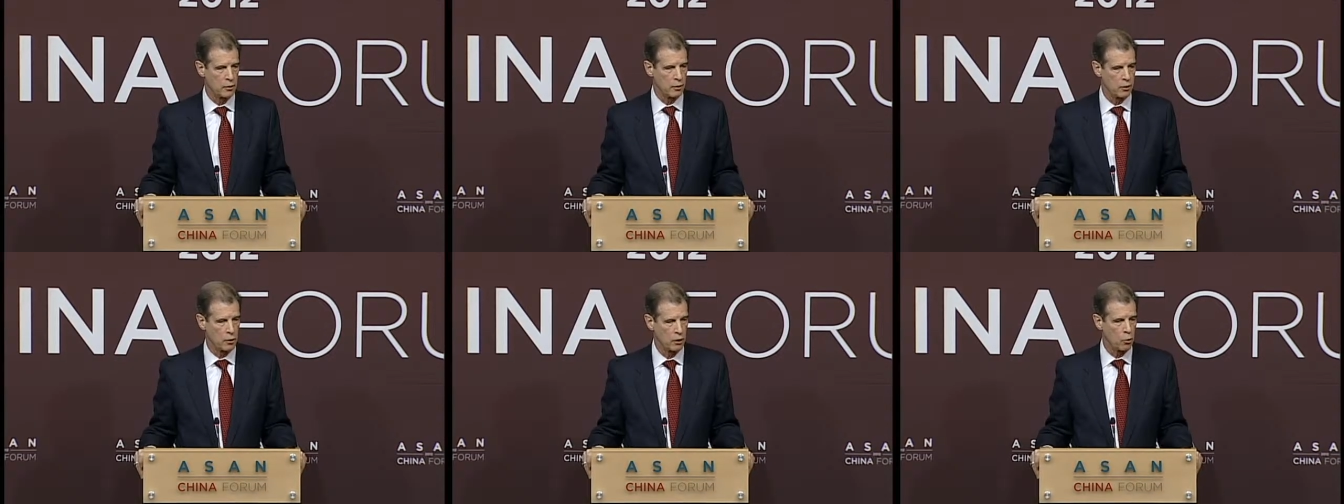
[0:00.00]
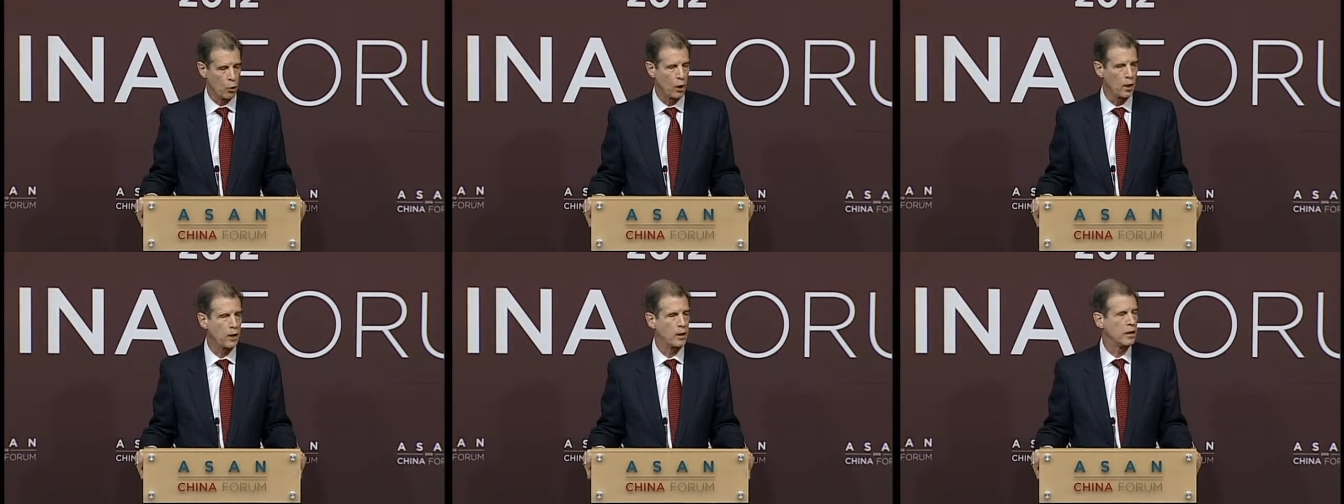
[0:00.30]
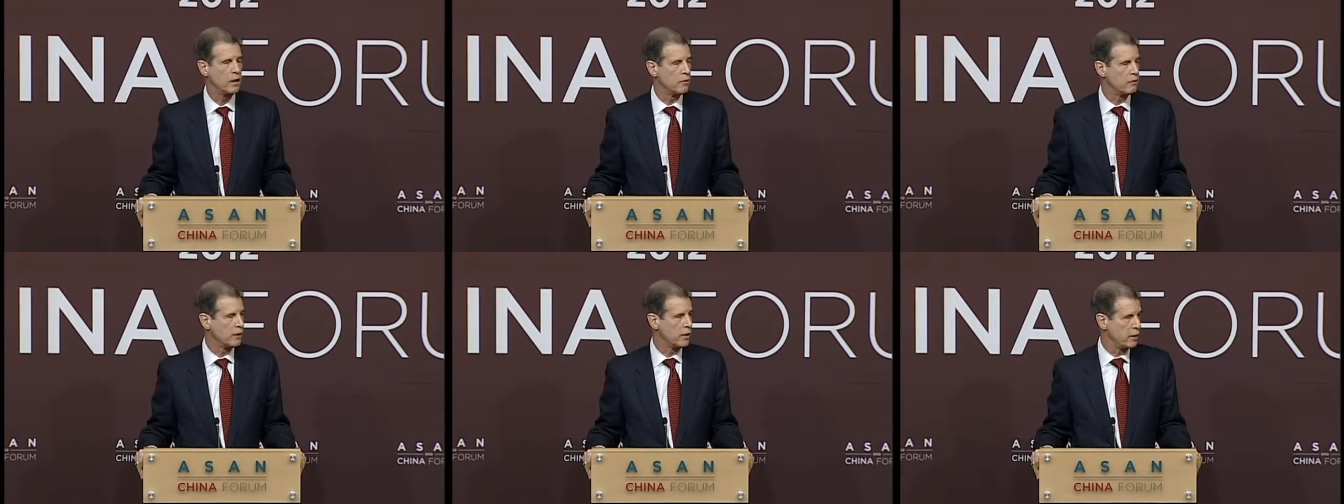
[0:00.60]
The
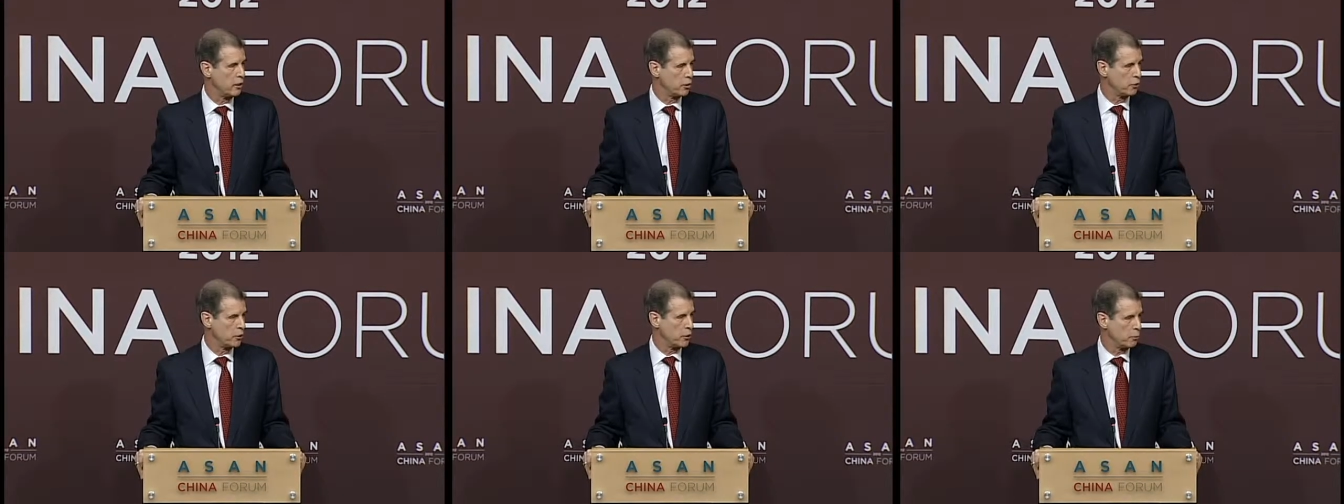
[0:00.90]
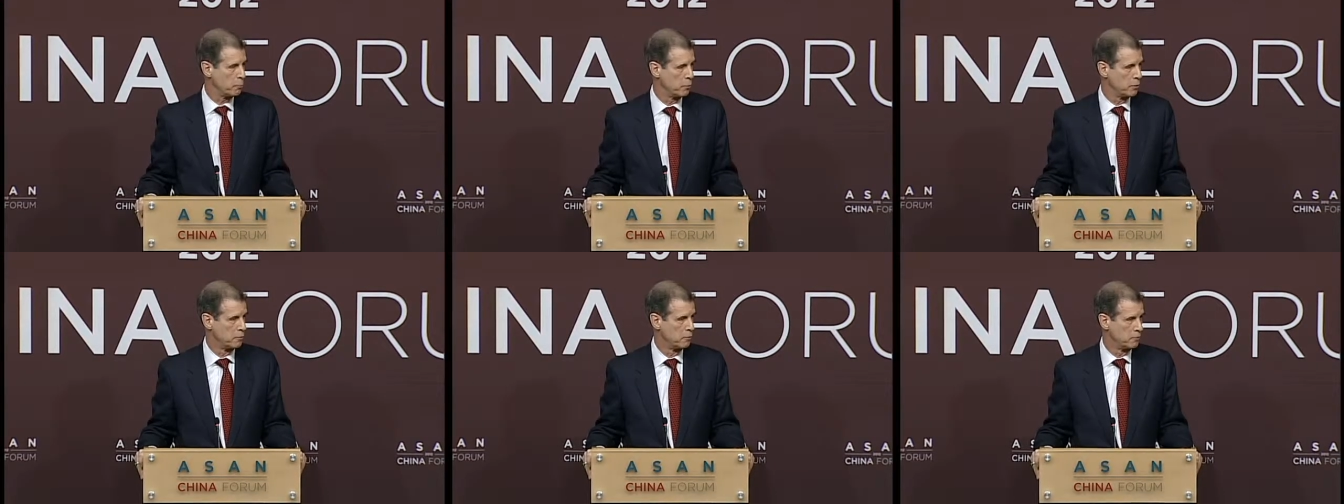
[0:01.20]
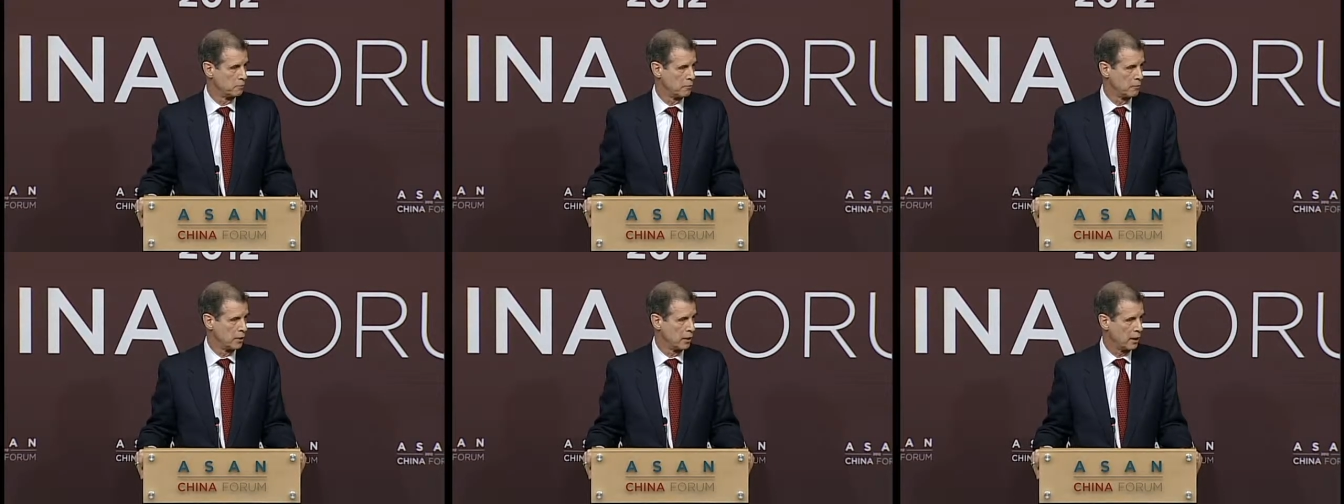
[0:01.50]
quality of leadership
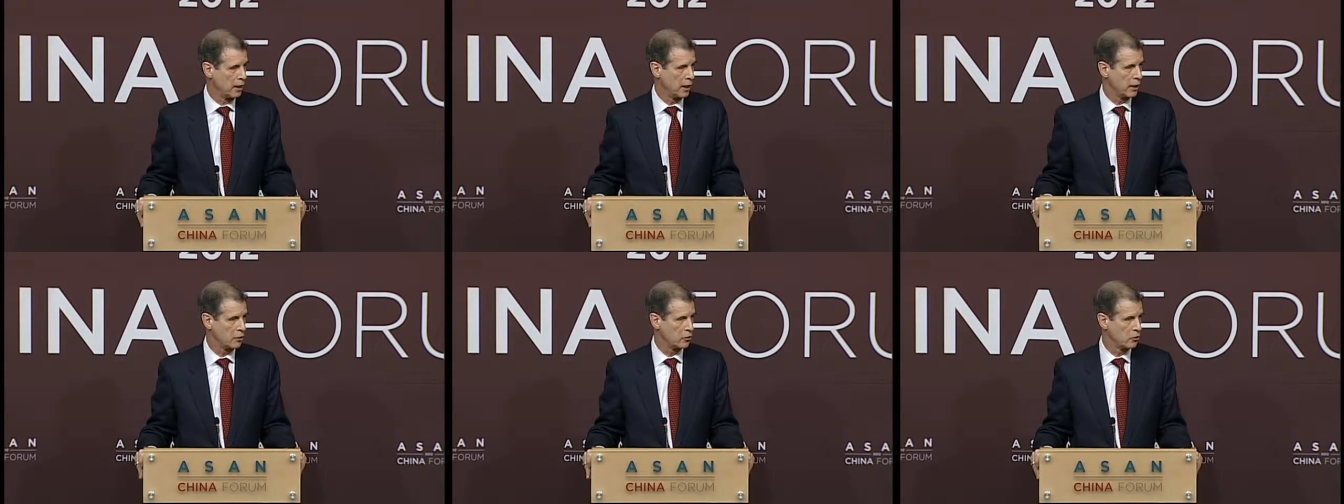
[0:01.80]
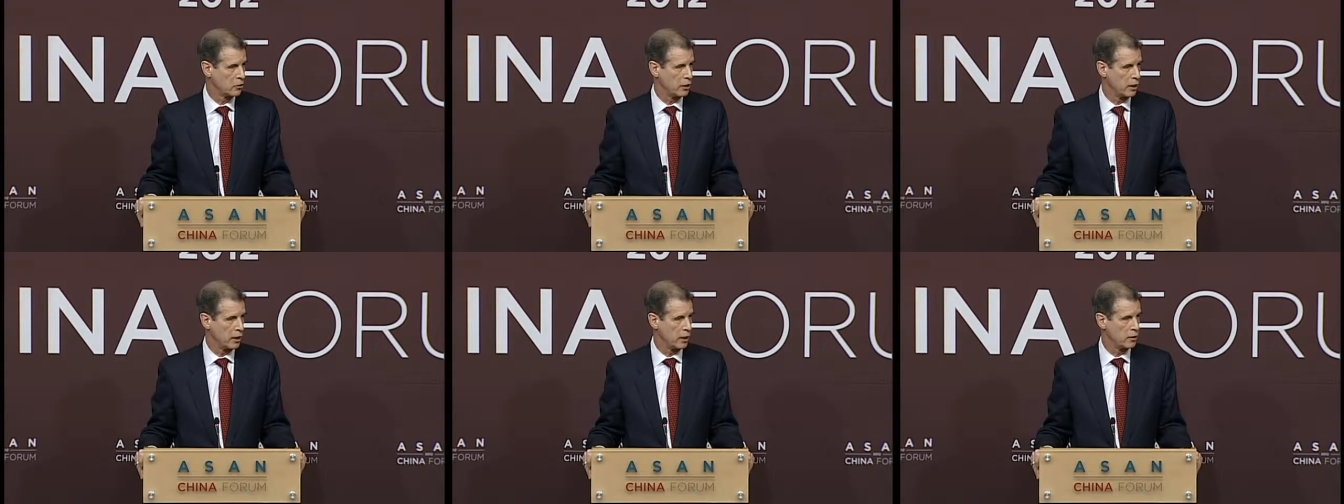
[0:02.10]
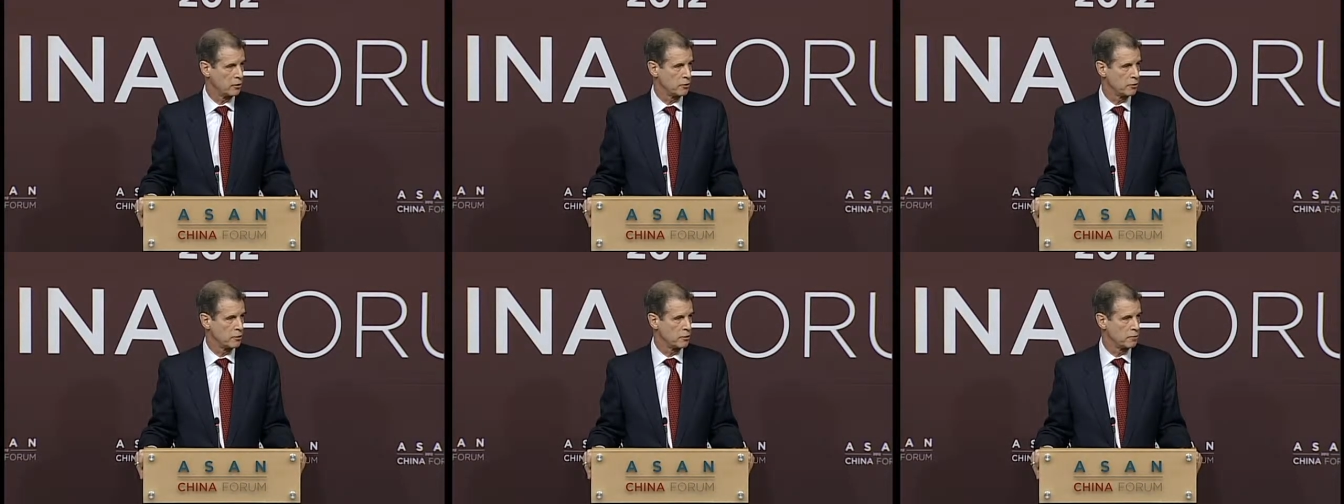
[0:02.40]
has
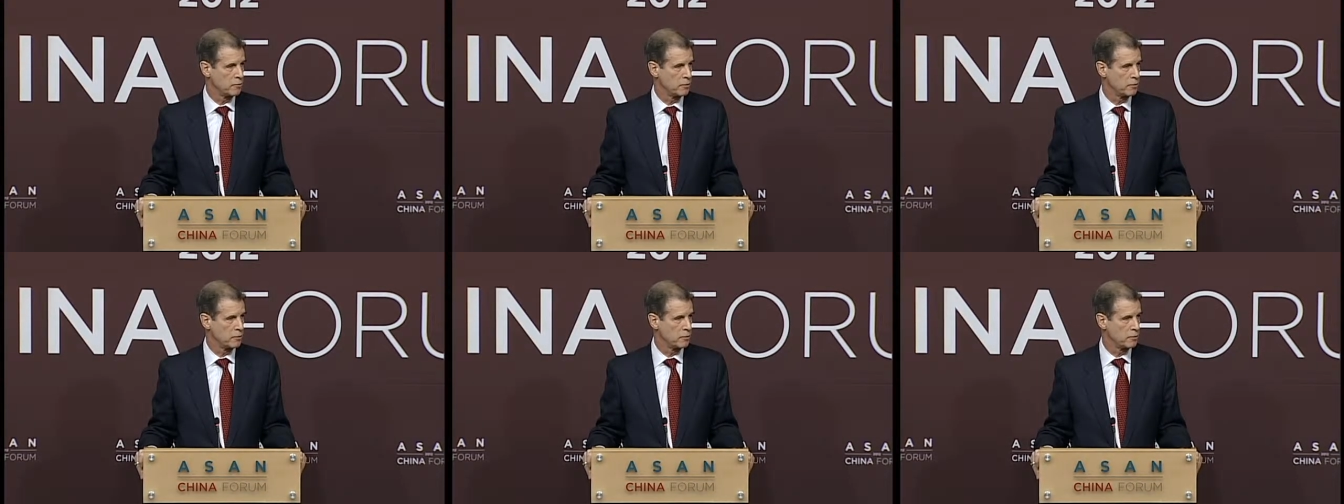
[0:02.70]
changed.